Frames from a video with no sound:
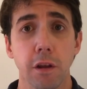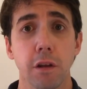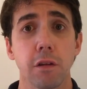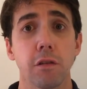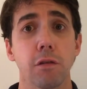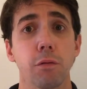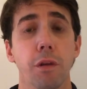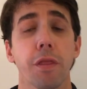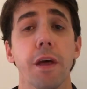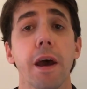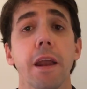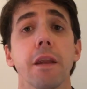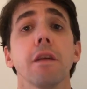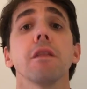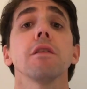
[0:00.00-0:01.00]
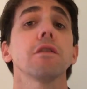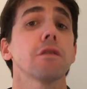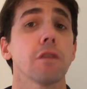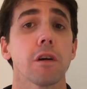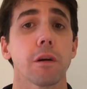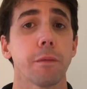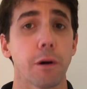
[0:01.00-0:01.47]
So with that, let's
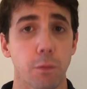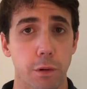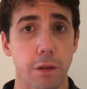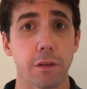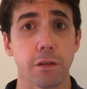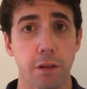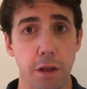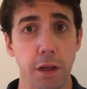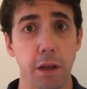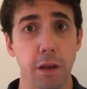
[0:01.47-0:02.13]
talk about what this thing